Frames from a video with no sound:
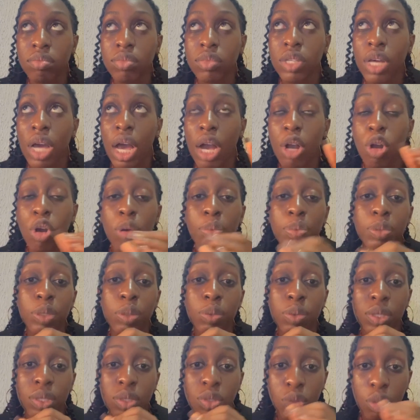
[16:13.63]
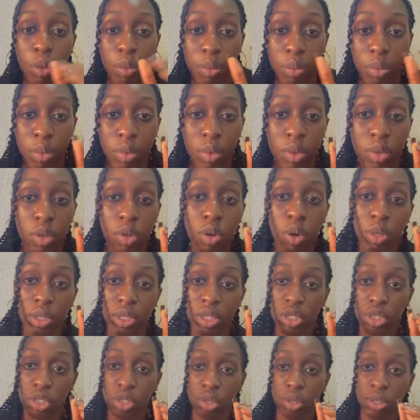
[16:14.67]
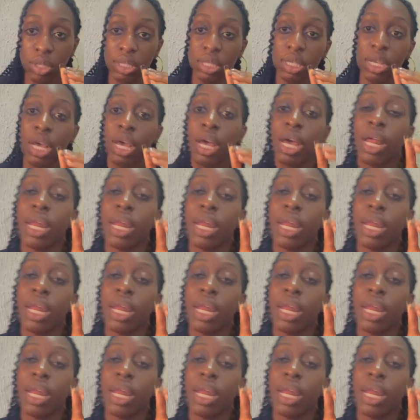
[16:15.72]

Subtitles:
accompanied with some conditions,